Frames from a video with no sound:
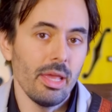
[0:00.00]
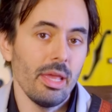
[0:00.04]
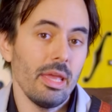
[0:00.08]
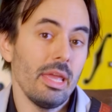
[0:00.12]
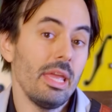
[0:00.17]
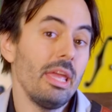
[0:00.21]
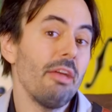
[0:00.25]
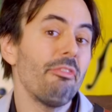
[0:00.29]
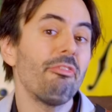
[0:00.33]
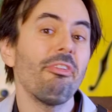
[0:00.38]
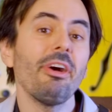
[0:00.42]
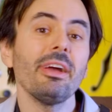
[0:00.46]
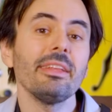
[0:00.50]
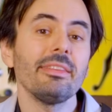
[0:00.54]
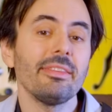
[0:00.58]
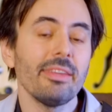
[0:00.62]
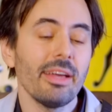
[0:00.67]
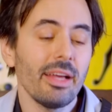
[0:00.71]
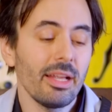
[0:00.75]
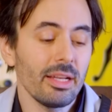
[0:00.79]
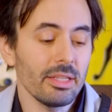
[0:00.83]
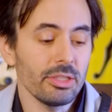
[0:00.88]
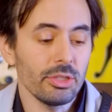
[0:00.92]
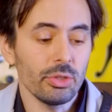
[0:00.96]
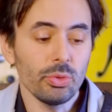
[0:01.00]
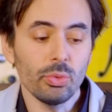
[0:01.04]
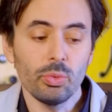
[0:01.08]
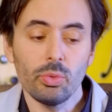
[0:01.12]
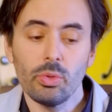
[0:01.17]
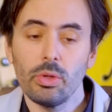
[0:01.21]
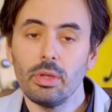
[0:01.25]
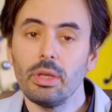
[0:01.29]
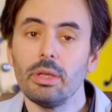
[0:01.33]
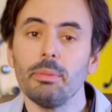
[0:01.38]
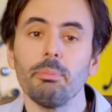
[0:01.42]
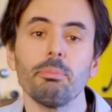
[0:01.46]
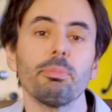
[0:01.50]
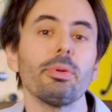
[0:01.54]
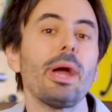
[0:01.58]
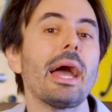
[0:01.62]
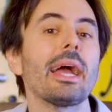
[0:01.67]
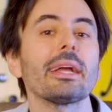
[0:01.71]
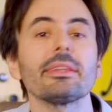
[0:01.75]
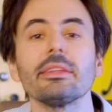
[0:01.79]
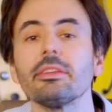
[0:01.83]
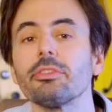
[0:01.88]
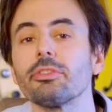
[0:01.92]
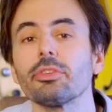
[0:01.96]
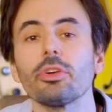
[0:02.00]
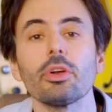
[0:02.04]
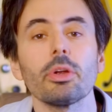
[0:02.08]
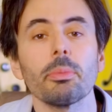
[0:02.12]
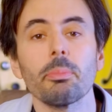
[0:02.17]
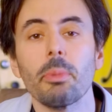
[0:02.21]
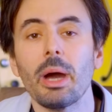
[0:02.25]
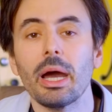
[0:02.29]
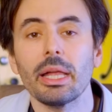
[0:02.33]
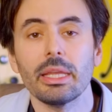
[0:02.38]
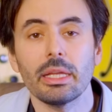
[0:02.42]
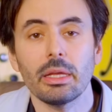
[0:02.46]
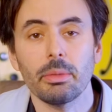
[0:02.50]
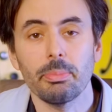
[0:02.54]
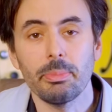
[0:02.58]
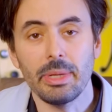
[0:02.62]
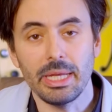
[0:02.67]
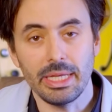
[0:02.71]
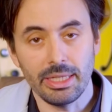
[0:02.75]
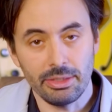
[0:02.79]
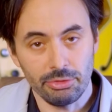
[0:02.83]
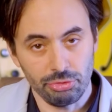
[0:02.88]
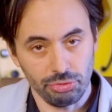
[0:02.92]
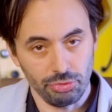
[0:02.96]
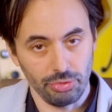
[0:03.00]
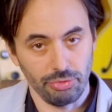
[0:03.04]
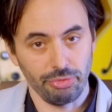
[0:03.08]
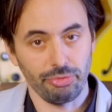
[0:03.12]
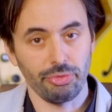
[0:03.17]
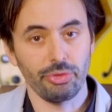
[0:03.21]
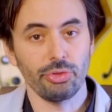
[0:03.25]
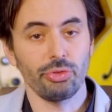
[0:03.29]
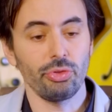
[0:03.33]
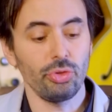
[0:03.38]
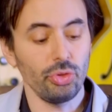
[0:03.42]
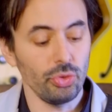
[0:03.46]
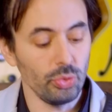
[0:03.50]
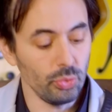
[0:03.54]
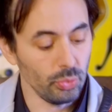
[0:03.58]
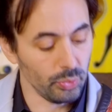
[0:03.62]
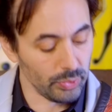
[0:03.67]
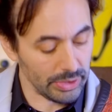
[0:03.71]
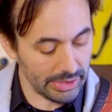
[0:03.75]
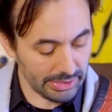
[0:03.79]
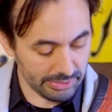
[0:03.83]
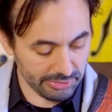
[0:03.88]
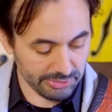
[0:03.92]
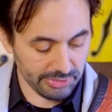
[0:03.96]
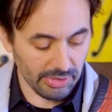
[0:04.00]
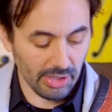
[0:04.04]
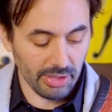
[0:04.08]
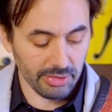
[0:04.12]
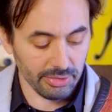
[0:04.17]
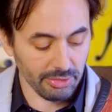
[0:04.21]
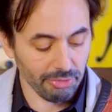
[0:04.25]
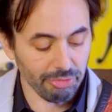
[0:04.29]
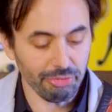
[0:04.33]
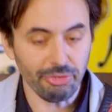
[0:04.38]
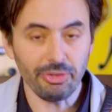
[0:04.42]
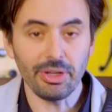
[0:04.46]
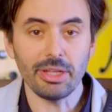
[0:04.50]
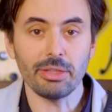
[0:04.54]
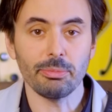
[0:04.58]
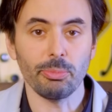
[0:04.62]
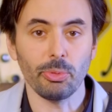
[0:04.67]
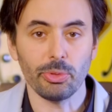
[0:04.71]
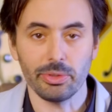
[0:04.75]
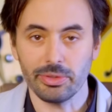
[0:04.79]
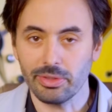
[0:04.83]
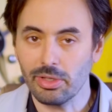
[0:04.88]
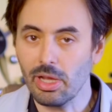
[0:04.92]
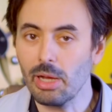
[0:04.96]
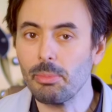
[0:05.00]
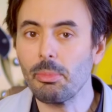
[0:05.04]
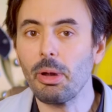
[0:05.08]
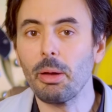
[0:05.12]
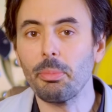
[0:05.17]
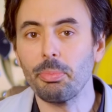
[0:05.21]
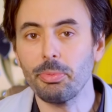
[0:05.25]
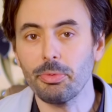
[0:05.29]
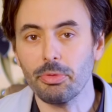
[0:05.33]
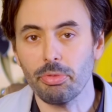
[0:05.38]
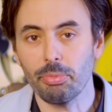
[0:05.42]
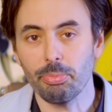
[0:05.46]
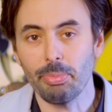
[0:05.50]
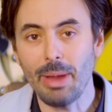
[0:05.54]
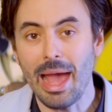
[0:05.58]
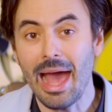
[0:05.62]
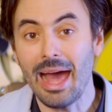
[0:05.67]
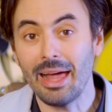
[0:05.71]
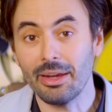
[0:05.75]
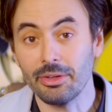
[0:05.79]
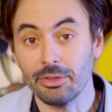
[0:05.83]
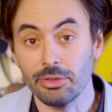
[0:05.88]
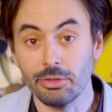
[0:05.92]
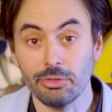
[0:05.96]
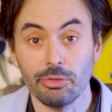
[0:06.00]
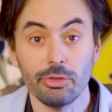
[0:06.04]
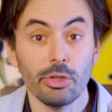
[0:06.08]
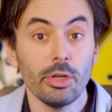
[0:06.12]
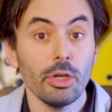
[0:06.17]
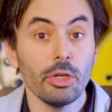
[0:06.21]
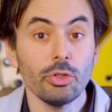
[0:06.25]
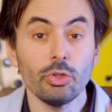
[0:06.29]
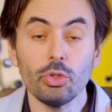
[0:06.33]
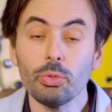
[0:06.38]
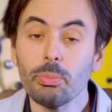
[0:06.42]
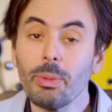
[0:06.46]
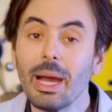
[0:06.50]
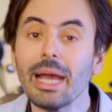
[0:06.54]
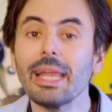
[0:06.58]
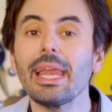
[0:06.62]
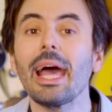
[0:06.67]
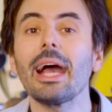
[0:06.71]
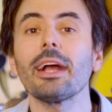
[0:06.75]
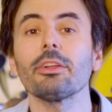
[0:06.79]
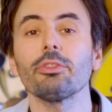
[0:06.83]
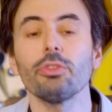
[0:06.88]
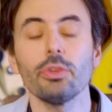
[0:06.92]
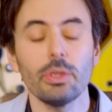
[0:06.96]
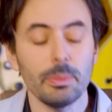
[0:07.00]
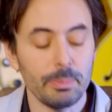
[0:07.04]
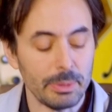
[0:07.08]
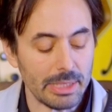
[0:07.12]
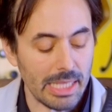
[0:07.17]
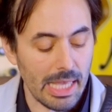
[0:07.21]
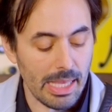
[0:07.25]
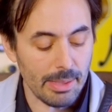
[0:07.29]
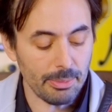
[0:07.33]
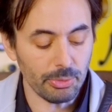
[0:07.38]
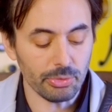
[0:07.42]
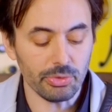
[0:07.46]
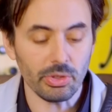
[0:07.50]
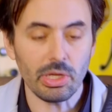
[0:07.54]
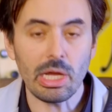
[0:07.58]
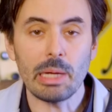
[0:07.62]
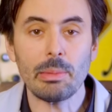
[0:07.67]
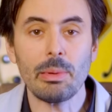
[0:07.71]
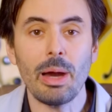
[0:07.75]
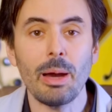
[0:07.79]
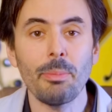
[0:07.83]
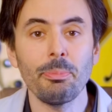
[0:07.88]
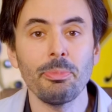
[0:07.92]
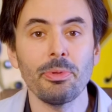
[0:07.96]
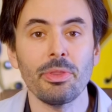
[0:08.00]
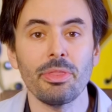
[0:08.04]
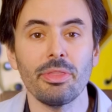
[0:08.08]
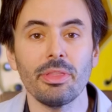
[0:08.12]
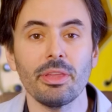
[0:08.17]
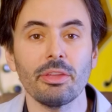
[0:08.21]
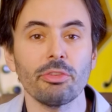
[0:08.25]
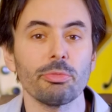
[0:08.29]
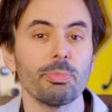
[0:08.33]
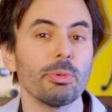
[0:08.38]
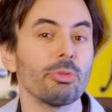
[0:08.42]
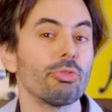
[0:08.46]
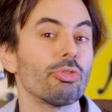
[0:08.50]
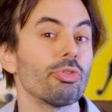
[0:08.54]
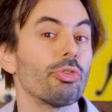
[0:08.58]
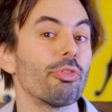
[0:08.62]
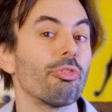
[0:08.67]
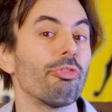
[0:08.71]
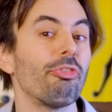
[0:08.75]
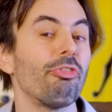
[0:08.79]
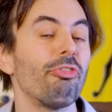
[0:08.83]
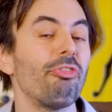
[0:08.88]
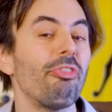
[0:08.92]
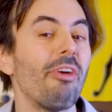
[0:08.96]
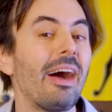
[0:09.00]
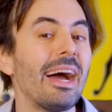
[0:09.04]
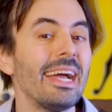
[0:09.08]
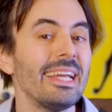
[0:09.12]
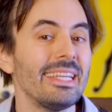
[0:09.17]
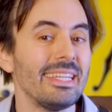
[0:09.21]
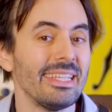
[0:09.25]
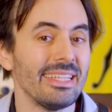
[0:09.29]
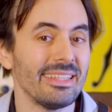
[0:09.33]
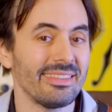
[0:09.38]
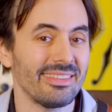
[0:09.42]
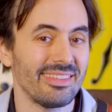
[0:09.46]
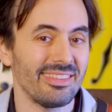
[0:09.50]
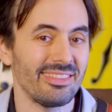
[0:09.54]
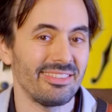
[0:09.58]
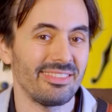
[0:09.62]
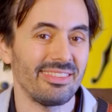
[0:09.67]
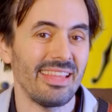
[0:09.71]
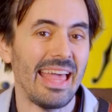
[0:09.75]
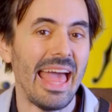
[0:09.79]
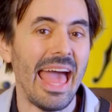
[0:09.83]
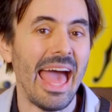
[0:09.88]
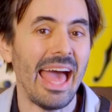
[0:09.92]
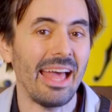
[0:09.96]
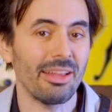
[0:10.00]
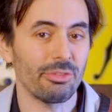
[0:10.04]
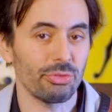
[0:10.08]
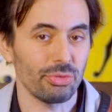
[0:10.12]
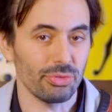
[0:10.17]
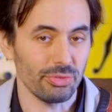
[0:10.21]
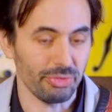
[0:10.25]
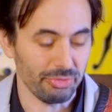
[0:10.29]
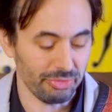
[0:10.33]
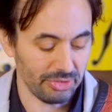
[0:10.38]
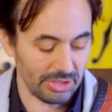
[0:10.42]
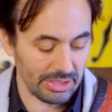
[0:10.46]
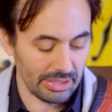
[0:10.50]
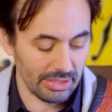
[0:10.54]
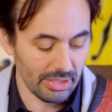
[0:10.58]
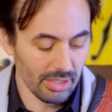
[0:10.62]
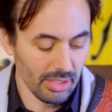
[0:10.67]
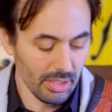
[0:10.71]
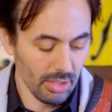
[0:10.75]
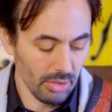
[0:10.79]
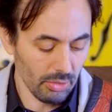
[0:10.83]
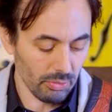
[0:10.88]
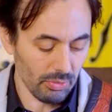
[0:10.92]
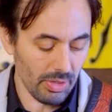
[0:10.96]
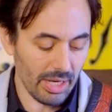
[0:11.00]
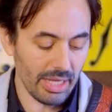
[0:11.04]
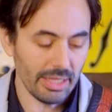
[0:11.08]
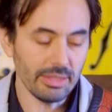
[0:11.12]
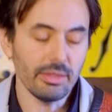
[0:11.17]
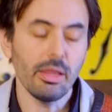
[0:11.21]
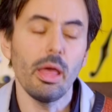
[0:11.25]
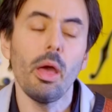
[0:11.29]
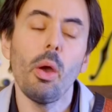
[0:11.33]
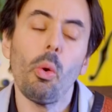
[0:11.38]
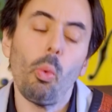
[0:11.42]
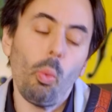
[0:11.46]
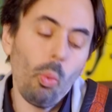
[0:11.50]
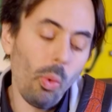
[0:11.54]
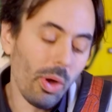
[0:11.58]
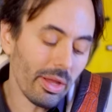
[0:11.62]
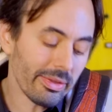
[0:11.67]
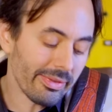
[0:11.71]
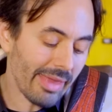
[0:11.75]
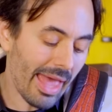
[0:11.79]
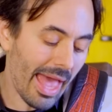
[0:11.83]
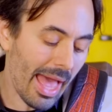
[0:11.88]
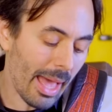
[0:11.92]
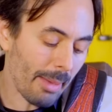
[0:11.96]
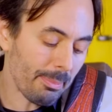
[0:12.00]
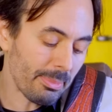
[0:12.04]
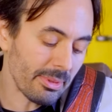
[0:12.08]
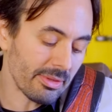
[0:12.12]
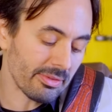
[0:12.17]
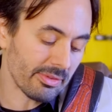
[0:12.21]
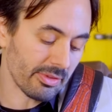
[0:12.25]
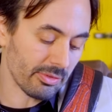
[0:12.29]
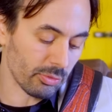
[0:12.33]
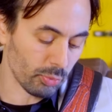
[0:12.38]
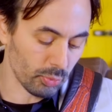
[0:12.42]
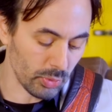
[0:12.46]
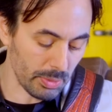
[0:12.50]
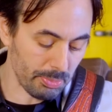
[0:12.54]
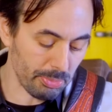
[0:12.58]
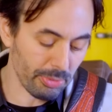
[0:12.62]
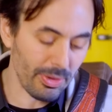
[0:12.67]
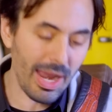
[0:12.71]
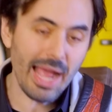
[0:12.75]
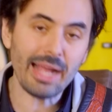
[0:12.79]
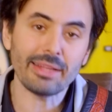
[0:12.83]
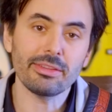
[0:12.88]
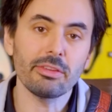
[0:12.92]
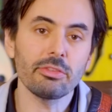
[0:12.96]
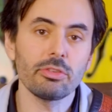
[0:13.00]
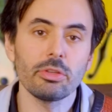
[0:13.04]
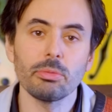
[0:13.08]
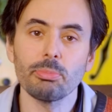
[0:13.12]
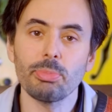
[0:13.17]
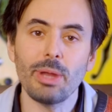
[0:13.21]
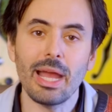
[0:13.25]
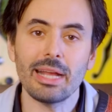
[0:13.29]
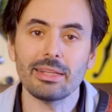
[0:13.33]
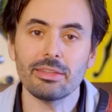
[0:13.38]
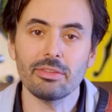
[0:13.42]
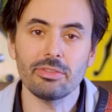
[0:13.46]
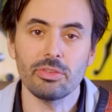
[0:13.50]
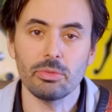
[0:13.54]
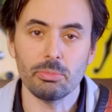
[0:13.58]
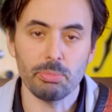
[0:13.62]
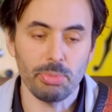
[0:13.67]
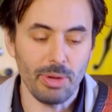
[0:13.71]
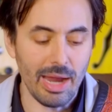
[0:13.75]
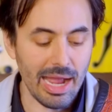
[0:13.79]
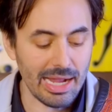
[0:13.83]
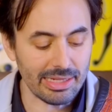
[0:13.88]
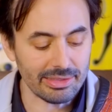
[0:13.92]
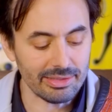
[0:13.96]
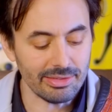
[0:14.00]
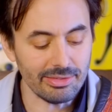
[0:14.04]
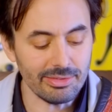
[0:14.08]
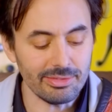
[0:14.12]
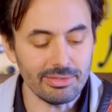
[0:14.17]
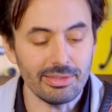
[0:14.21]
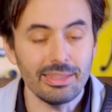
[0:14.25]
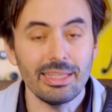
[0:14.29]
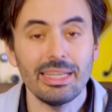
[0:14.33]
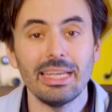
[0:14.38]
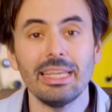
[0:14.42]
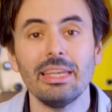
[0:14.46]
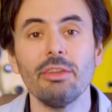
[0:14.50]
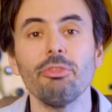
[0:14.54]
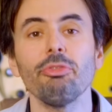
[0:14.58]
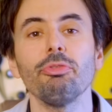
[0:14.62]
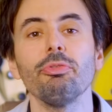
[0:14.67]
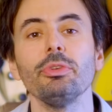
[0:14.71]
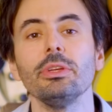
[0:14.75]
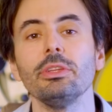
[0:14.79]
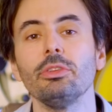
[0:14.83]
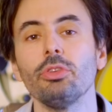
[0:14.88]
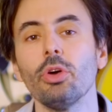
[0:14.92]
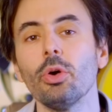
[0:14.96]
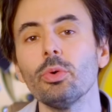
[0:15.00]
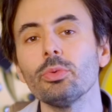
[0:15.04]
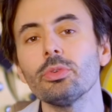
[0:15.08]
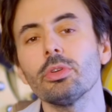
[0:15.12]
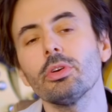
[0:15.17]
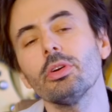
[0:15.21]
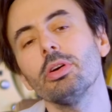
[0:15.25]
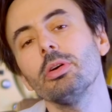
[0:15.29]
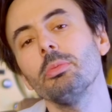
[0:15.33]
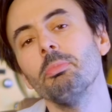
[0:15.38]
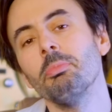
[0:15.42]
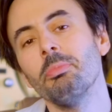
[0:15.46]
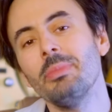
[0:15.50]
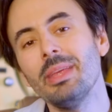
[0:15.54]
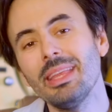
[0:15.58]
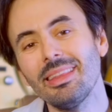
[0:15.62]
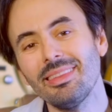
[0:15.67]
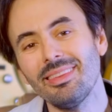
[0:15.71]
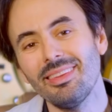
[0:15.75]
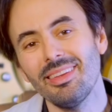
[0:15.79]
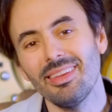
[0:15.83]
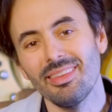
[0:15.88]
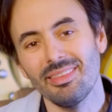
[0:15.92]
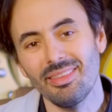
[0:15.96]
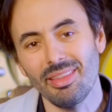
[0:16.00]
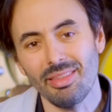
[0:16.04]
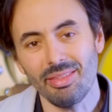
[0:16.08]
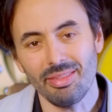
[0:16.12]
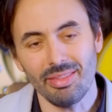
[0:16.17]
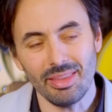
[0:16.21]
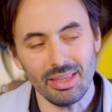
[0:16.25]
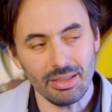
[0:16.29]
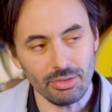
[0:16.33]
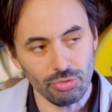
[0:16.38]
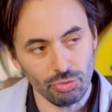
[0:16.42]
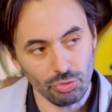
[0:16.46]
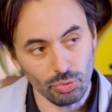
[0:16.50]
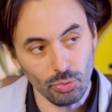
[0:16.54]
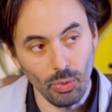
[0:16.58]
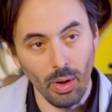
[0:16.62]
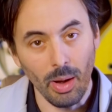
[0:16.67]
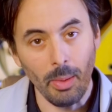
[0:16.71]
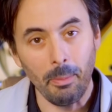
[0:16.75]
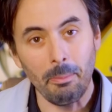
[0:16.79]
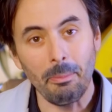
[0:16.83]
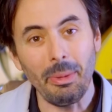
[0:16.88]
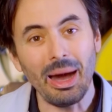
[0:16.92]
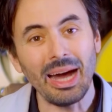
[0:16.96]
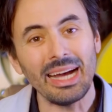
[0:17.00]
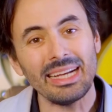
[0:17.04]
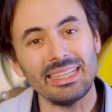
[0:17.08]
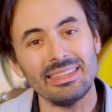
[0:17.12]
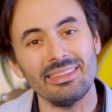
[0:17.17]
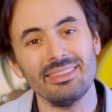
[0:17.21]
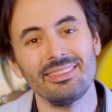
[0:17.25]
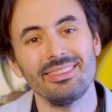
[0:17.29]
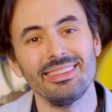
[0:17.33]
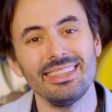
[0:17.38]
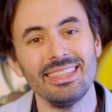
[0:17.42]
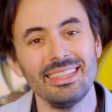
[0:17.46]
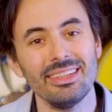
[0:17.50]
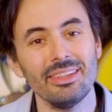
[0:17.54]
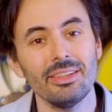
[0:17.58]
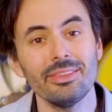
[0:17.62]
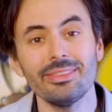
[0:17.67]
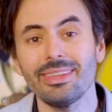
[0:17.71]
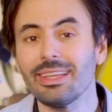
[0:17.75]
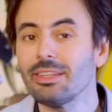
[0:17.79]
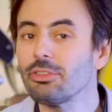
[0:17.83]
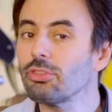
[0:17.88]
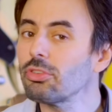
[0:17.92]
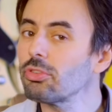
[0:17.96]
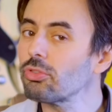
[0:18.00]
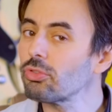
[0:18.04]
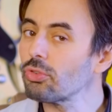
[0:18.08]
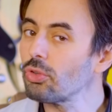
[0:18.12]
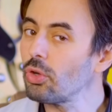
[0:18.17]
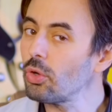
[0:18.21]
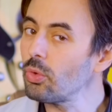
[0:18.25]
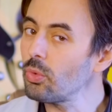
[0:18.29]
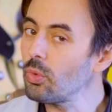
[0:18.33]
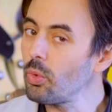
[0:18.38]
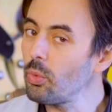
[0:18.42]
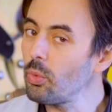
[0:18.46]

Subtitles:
If I tell you, practice harmonic major for 2 weeks on the fretboard and come up with patterns, you might actually be able to come up with things, but you're fighting this atrophy, right? What happens is we practice and practice and practice, and if we don't commit the things to our mind's ear, they just go